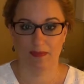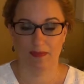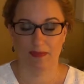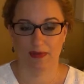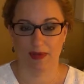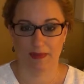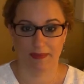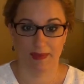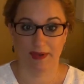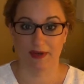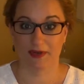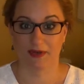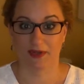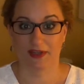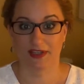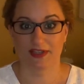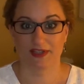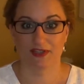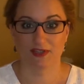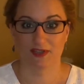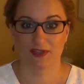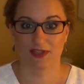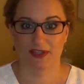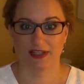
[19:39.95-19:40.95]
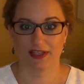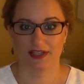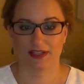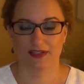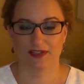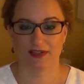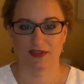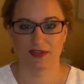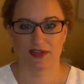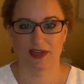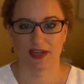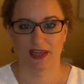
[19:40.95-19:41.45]
history
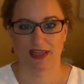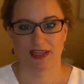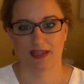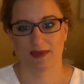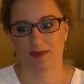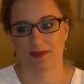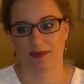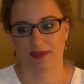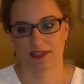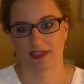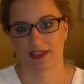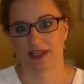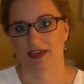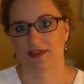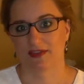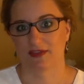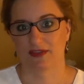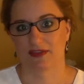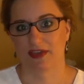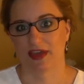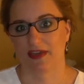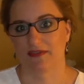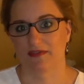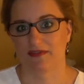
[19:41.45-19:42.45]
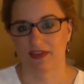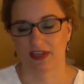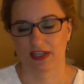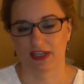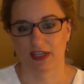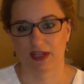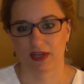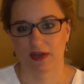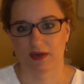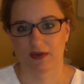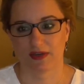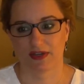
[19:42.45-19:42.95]
so that I can put together that
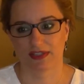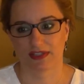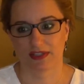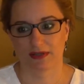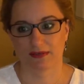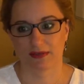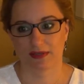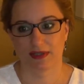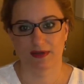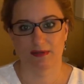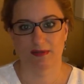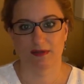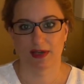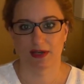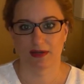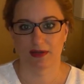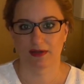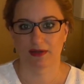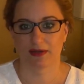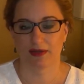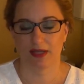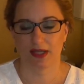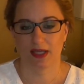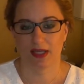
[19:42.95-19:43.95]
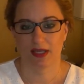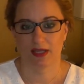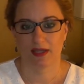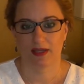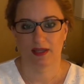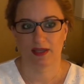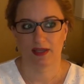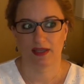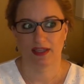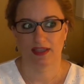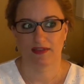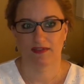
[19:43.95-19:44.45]
video because I really want to
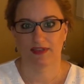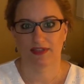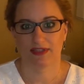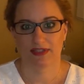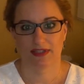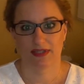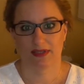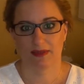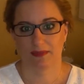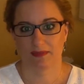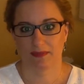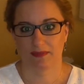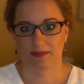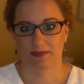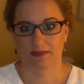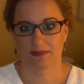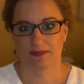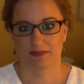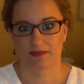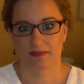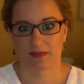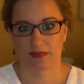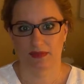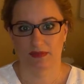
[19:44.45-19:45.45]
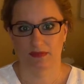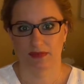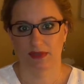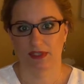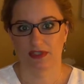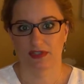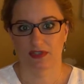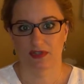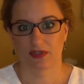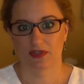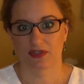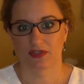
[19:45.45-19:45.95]
give it some
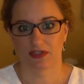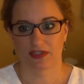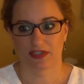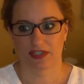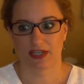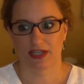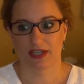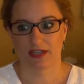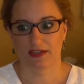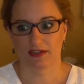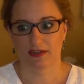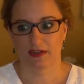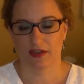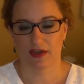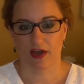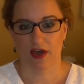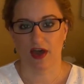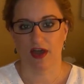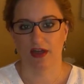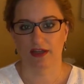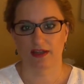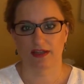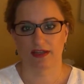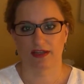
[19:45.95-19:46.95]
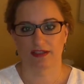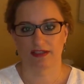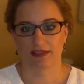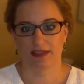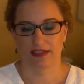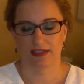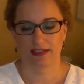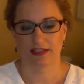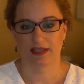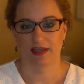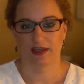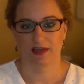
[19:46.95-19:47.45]
research and thought and
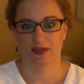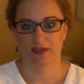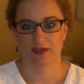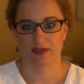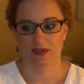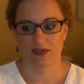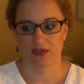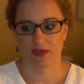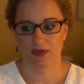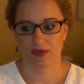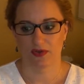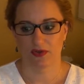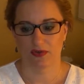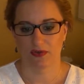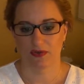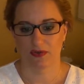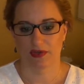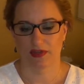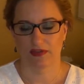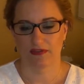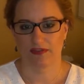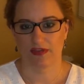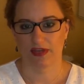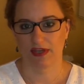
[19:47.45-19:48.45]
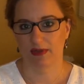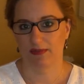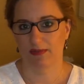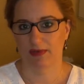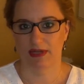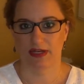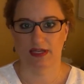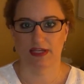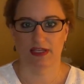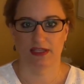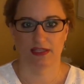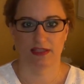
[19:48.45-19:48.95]
detail, so if
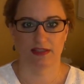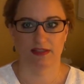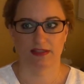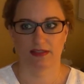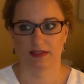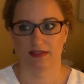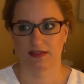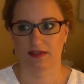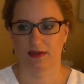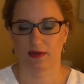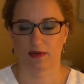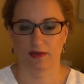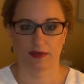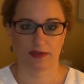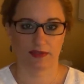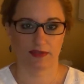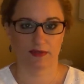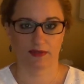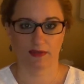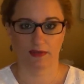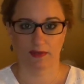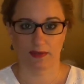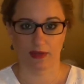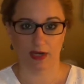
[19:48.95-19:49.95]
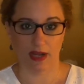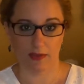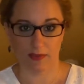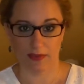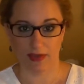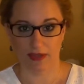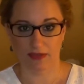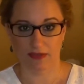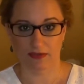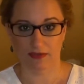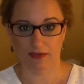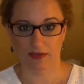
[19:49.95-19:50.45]
anybody is going through what I
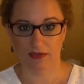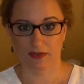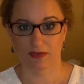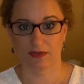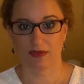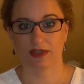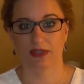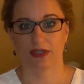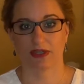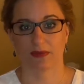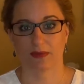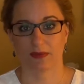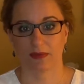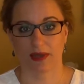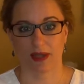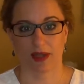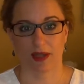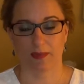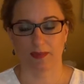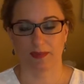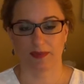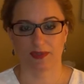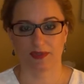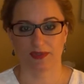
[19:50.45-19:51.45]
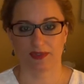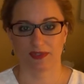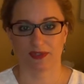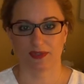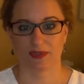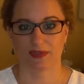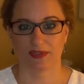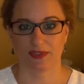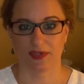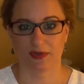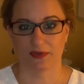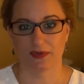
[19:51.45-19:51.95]
went through, it will help you
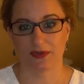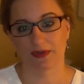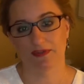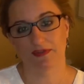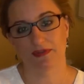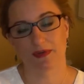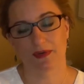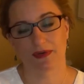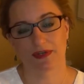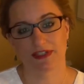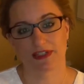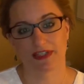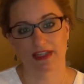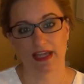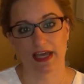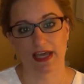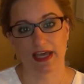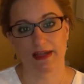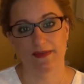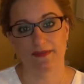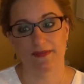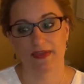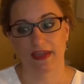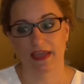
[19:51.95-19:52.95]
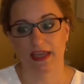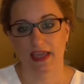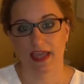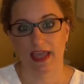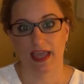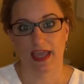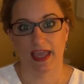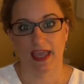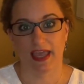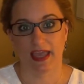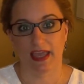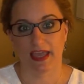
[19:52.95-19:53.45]
too. So look forward to that,
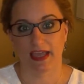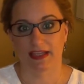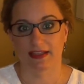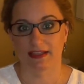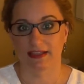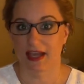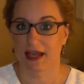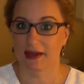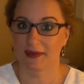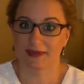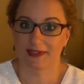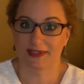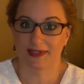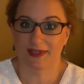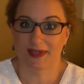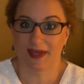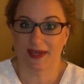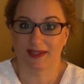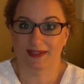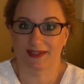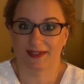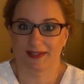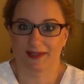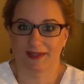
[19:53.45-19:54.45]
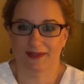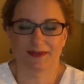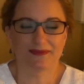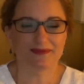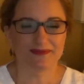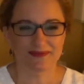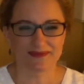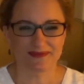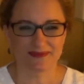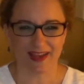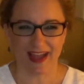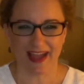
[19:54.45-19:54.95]
and I will see you guys soon.
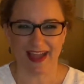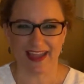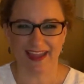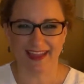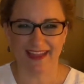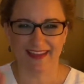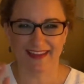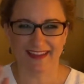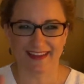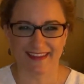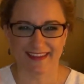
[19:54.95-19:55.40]
Bye!